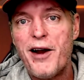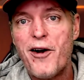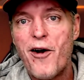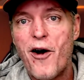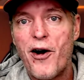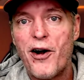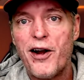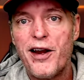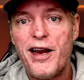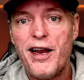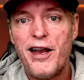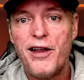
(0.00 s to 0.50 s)

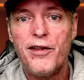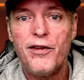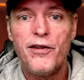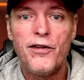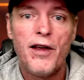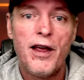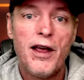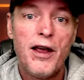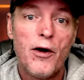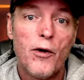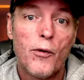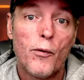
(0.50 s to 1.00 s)
Guardians,
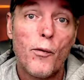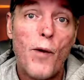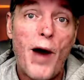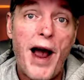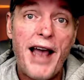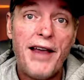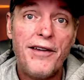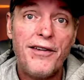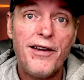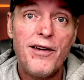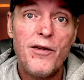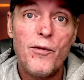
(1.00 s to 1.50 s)

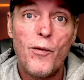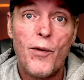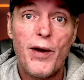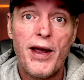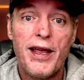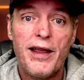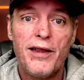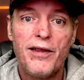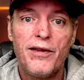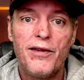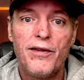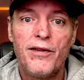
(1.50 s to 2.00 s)
Rising
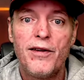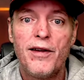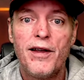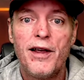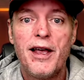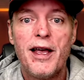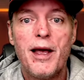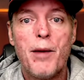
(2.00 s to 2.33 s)
Winds,